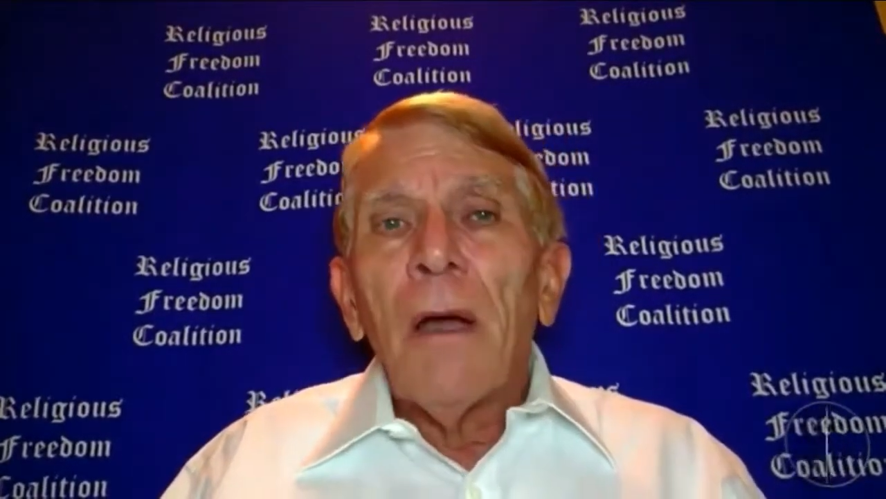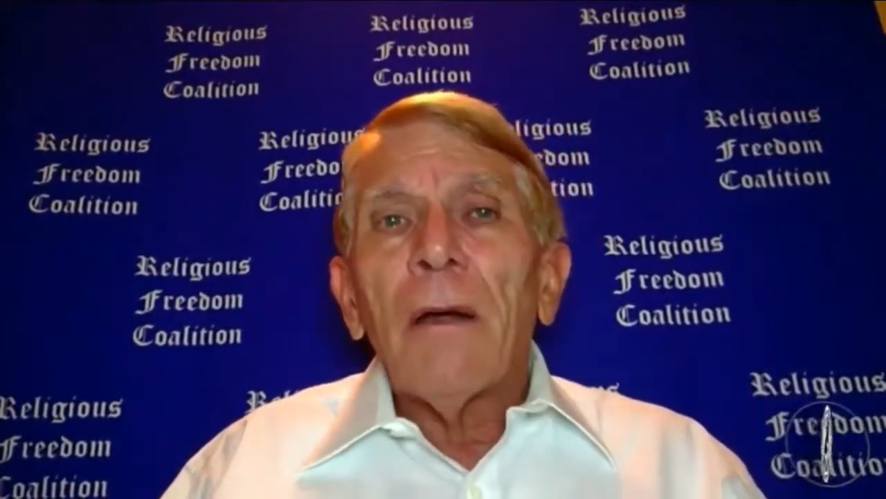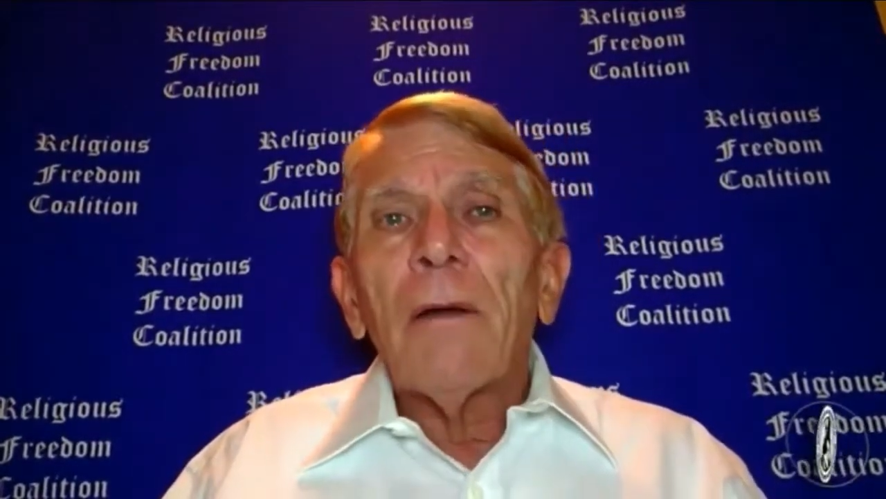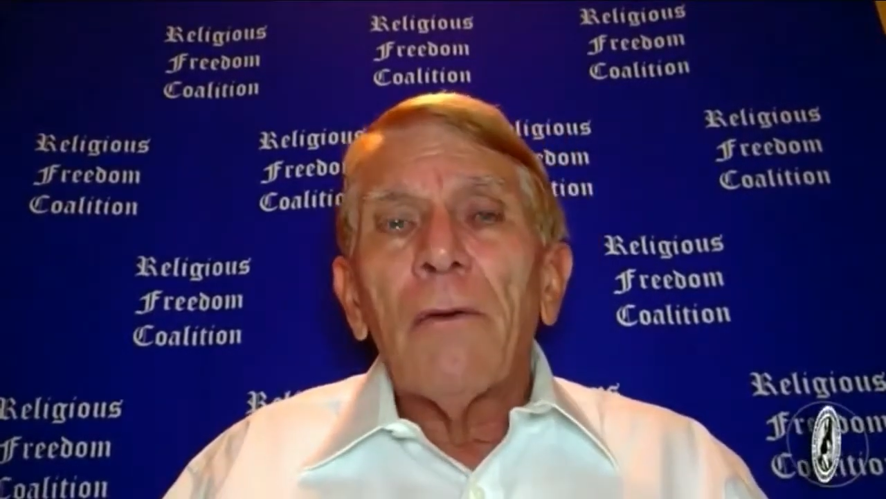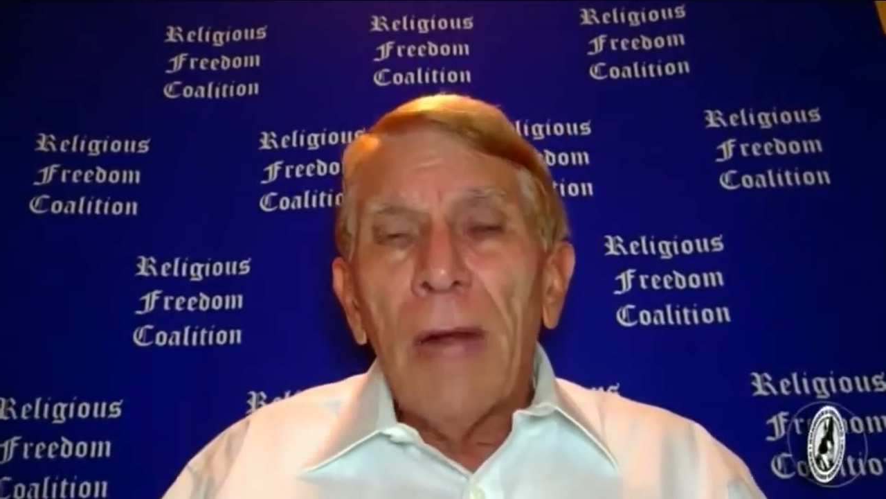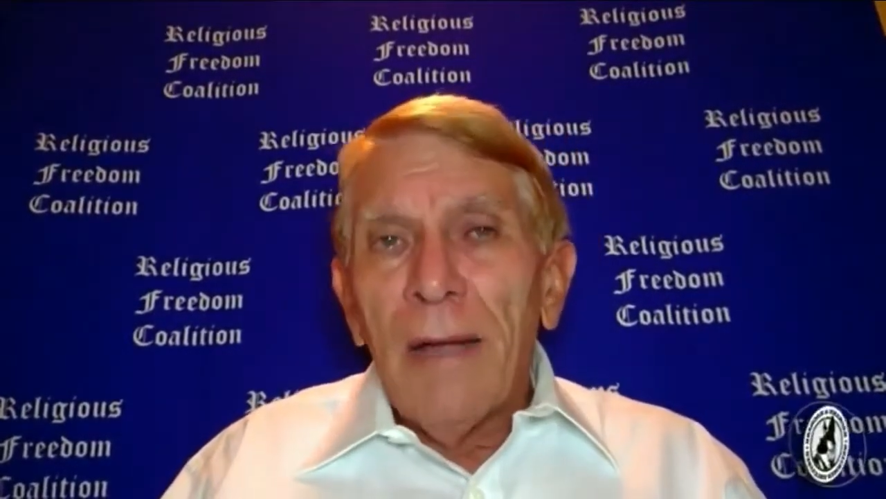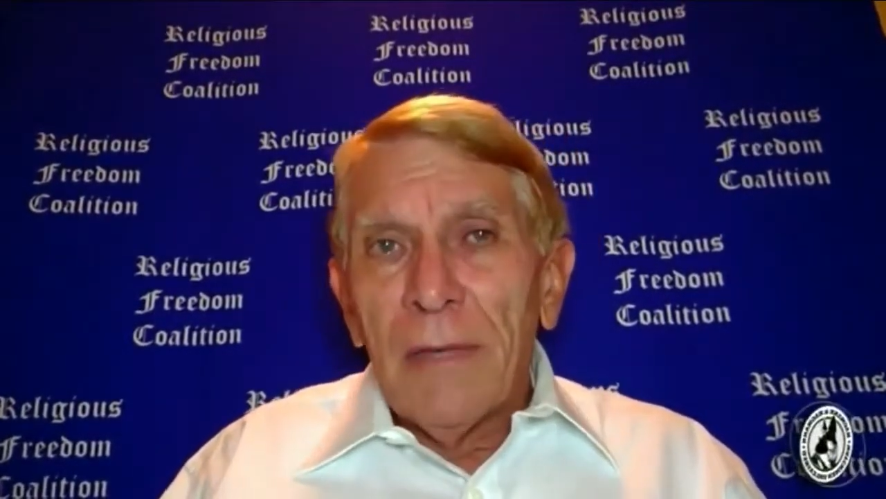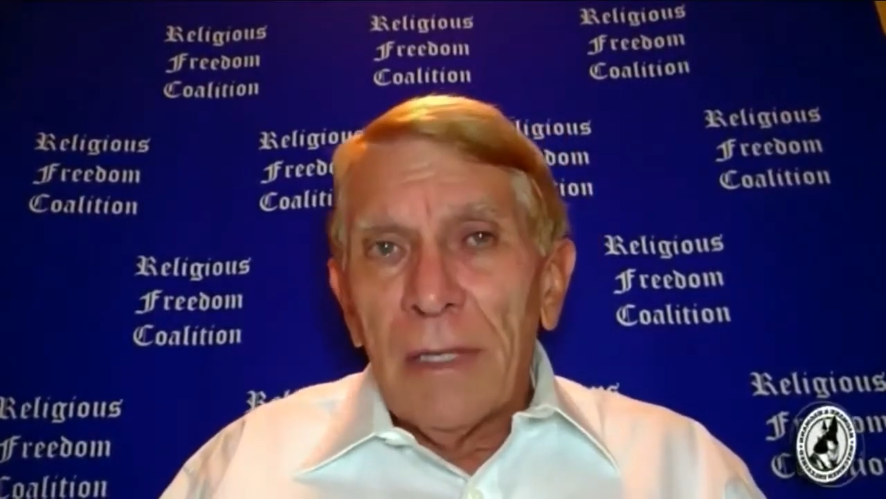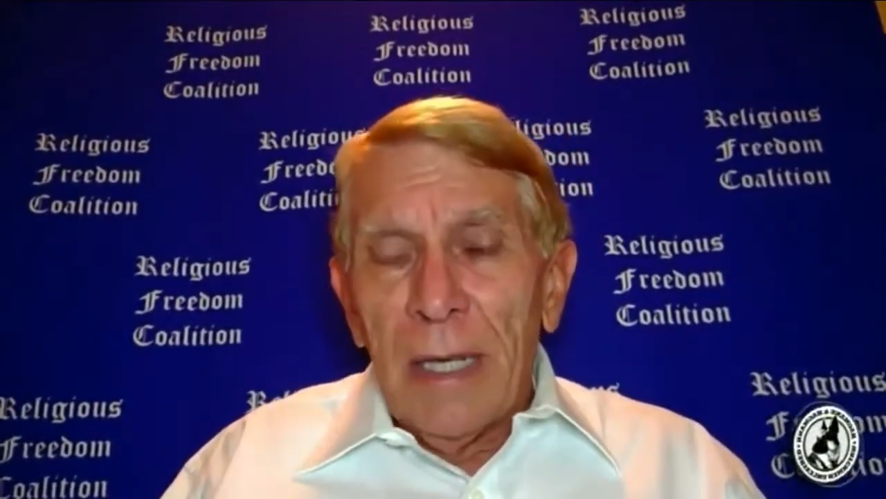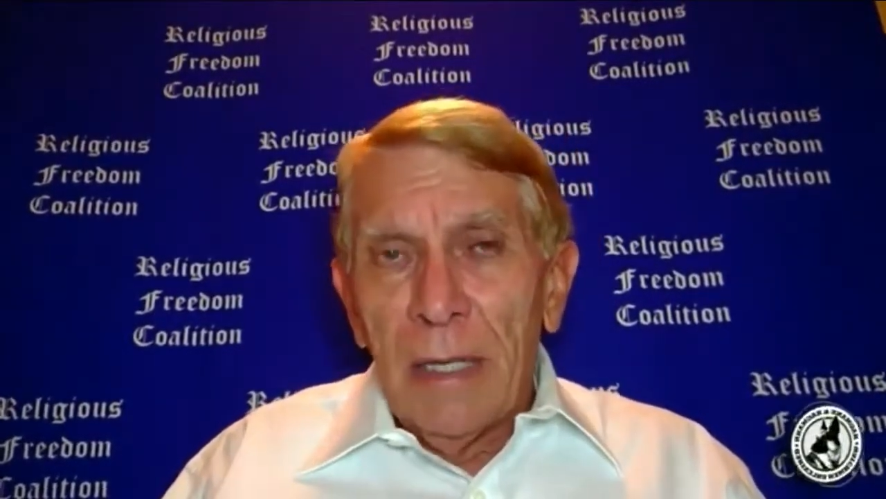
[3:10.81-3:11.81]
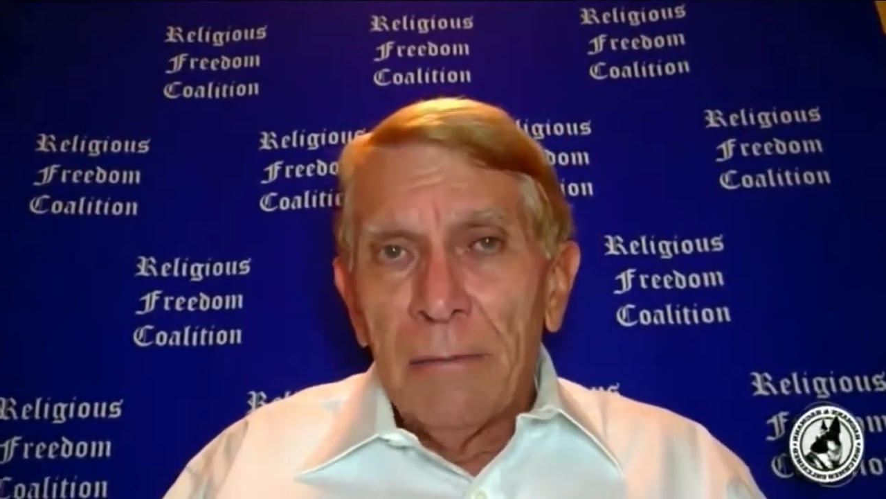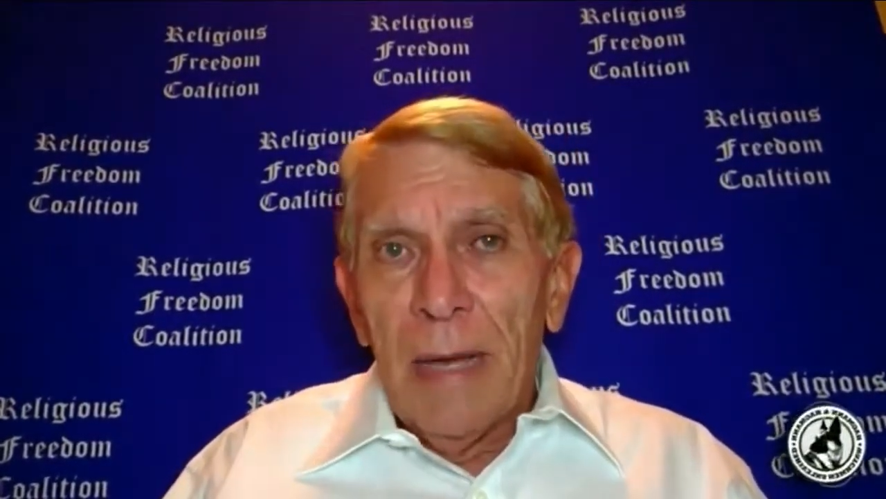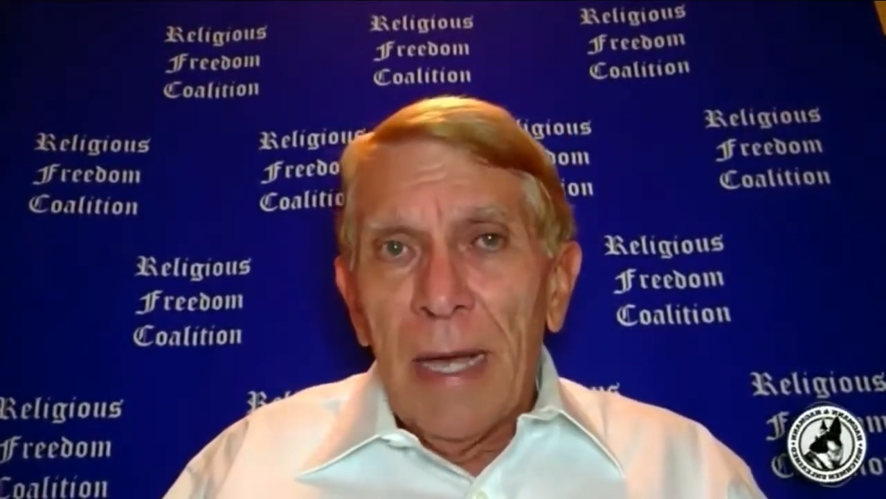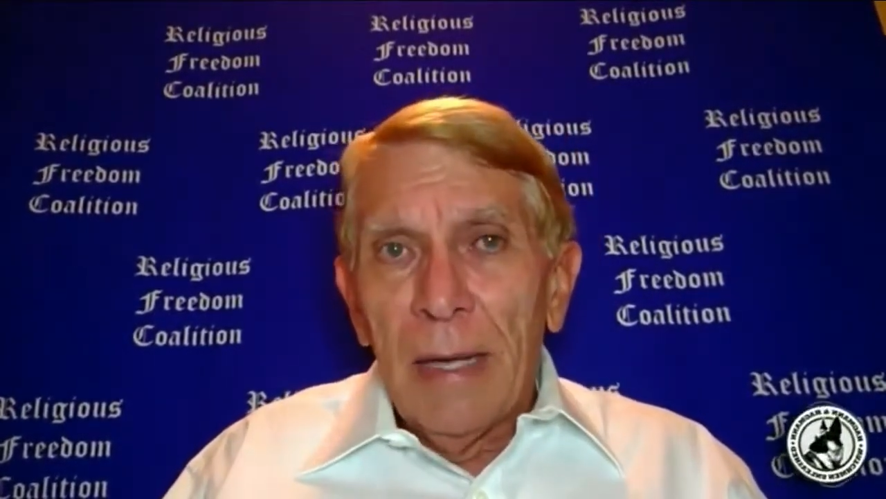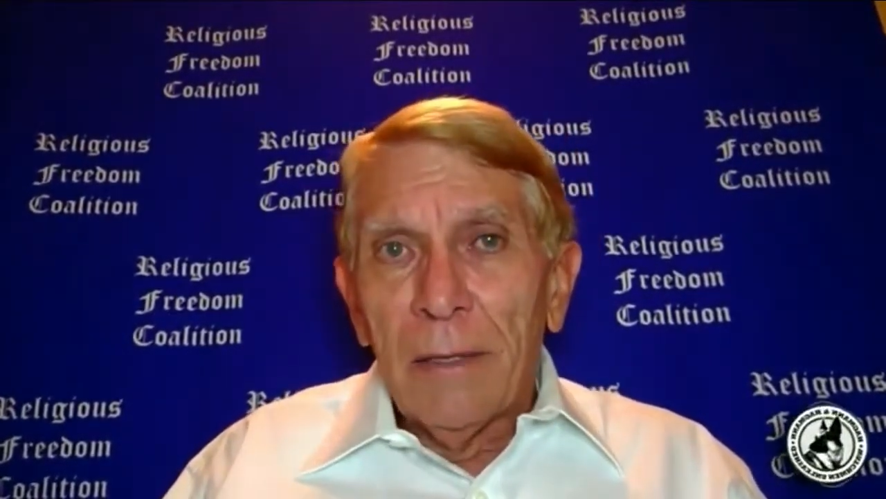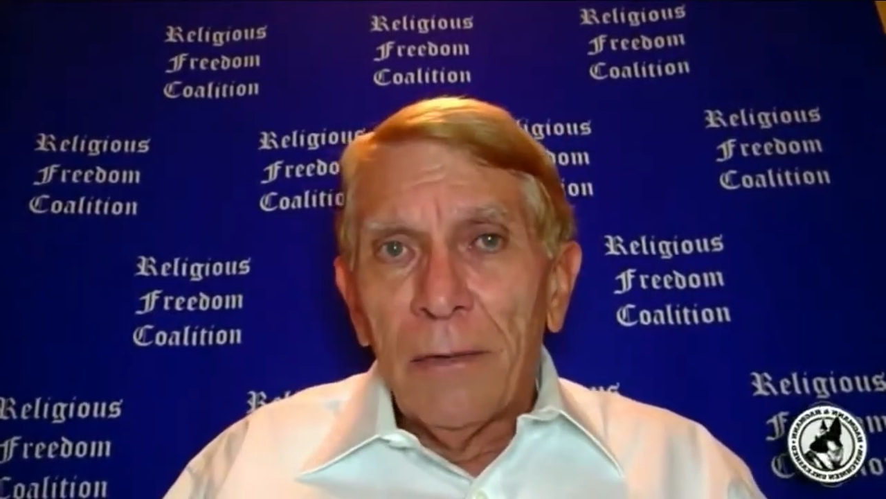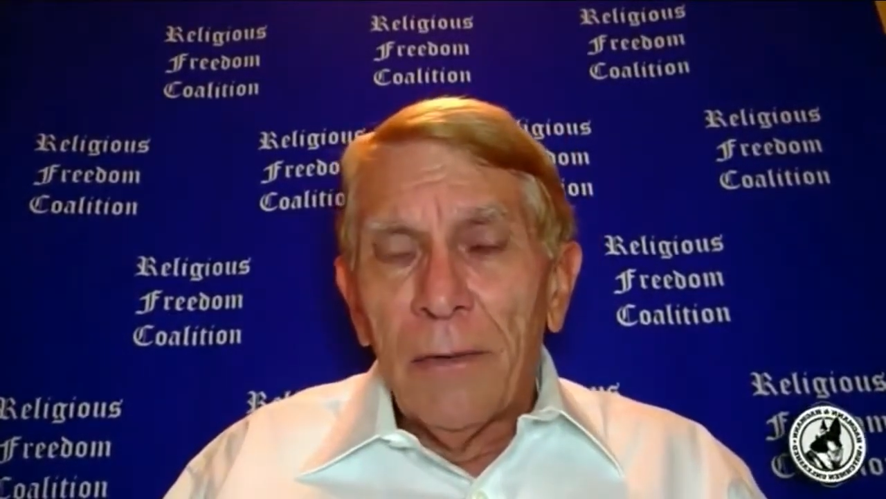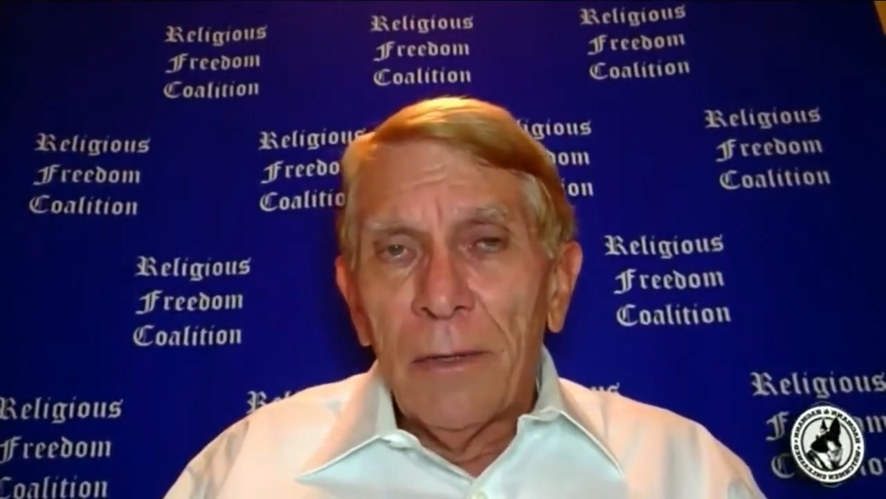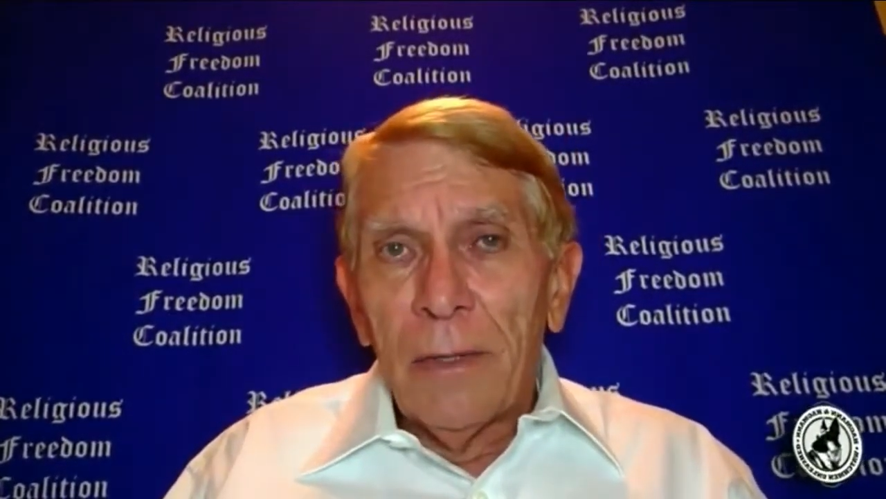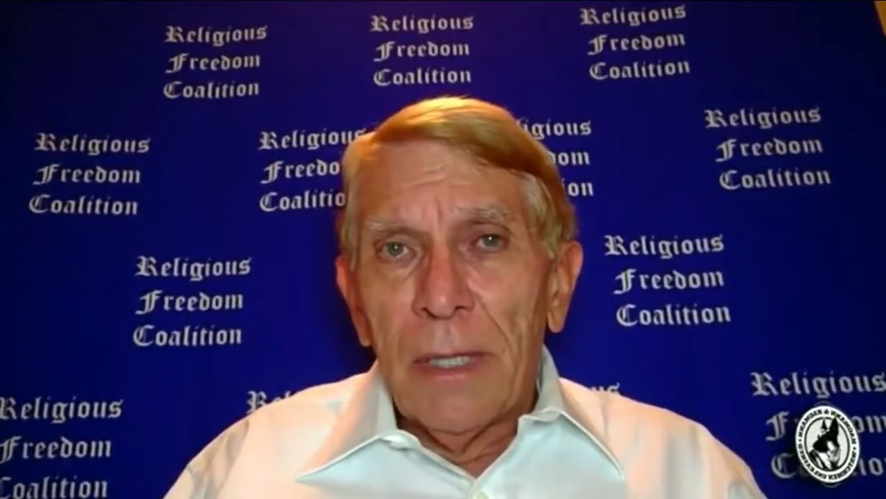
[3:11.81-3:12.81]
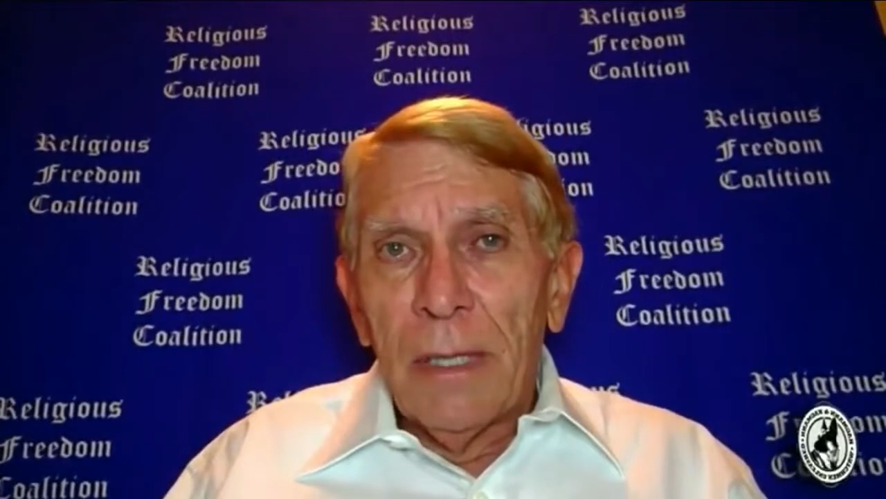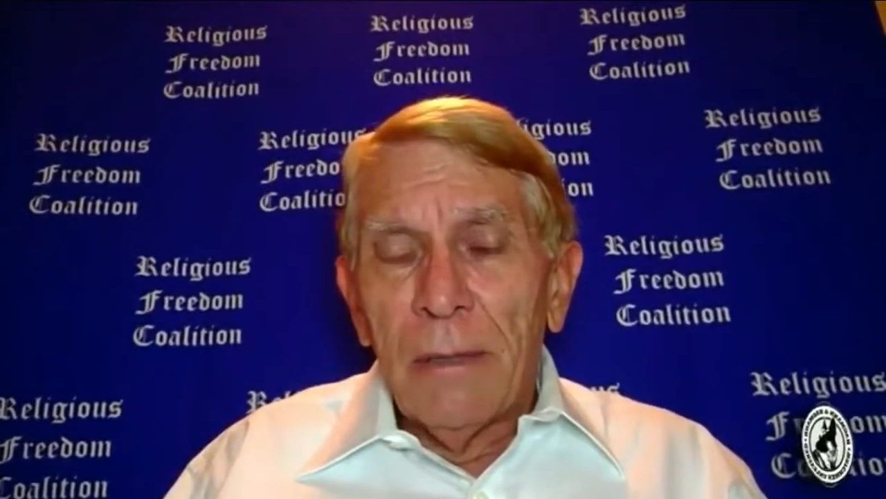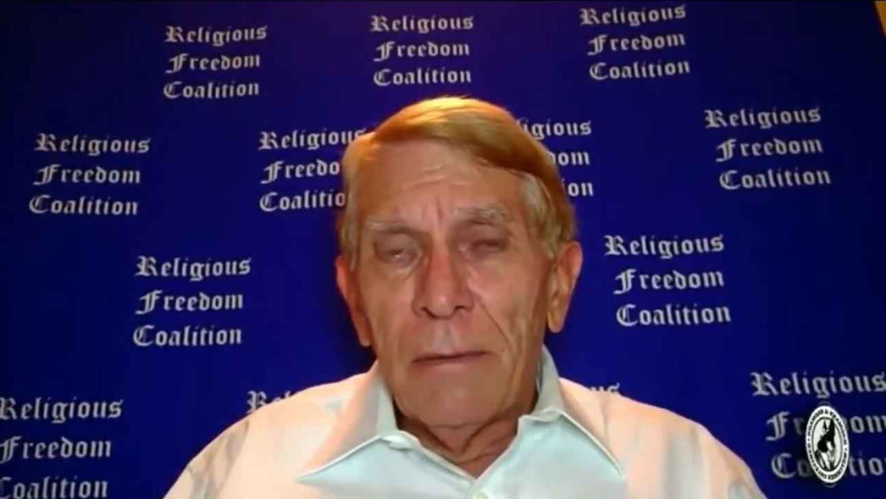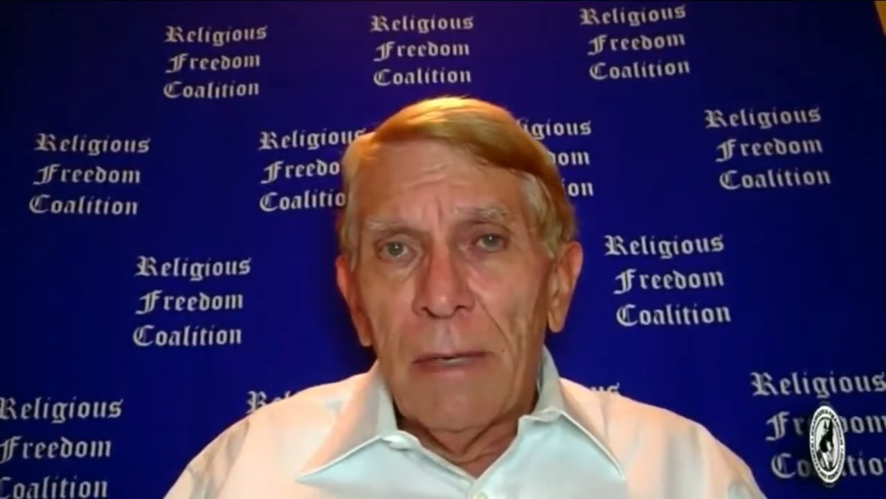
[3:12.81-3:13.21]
are gravitating back toward